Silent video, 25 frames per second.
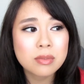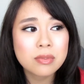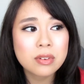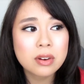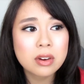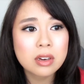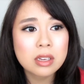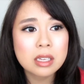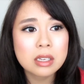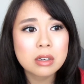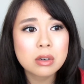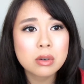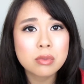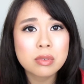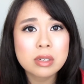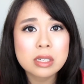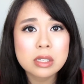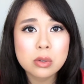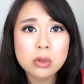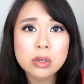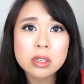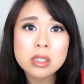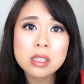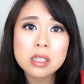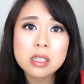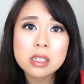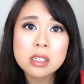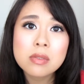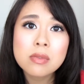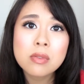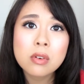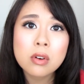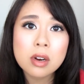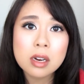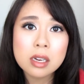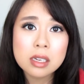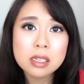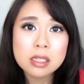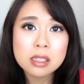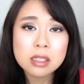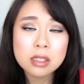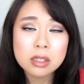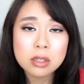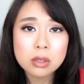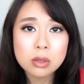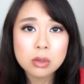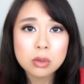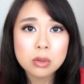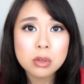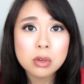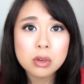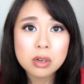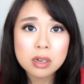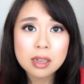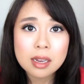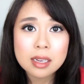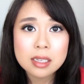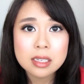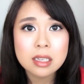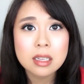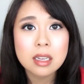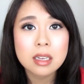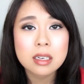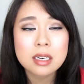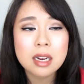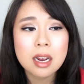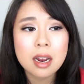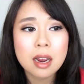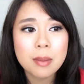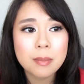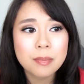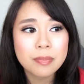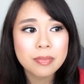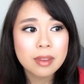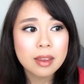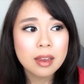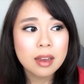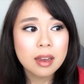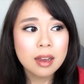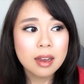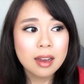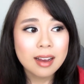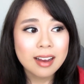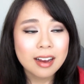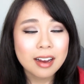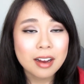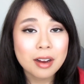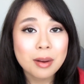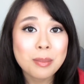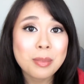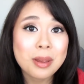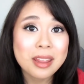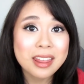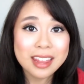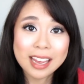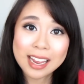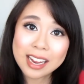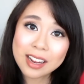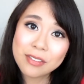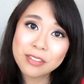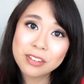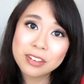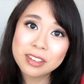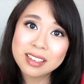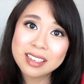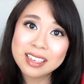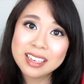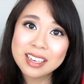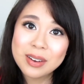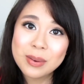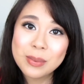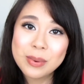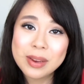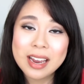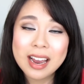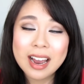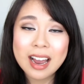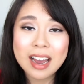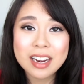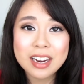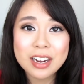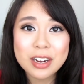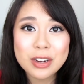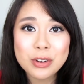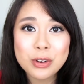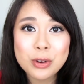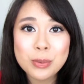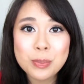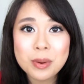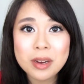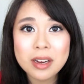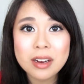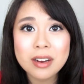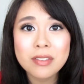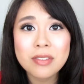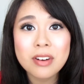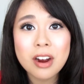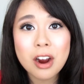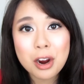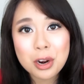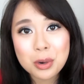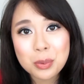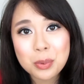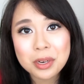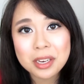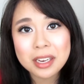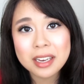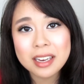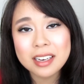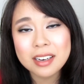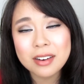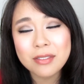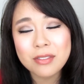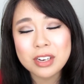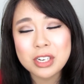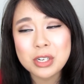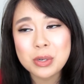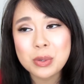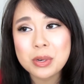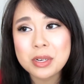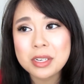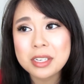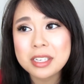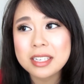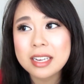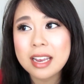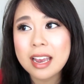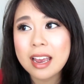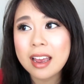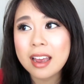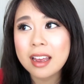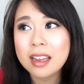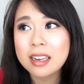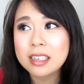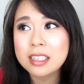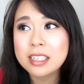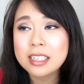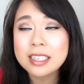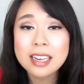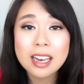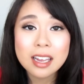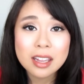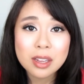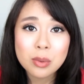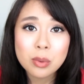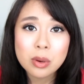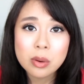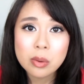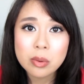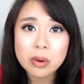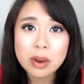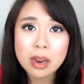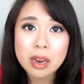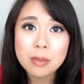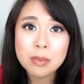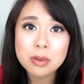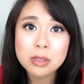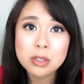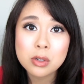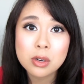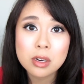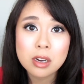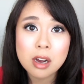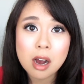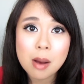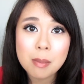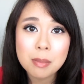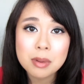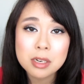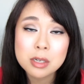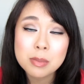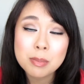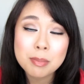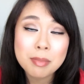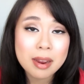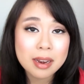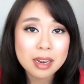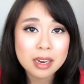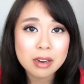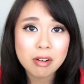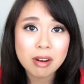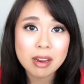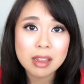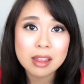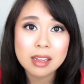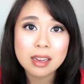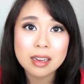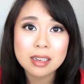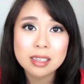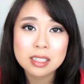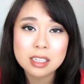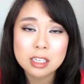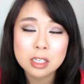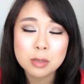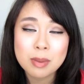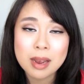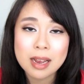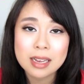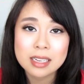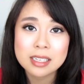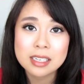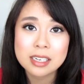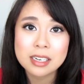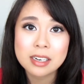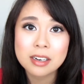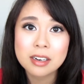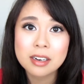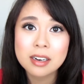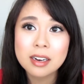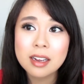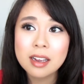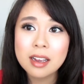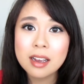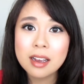were very little resources for us to utilize at that time. But thankfully, we had a group of hardworking individuals, and together we were able to accomplish many great things this past year.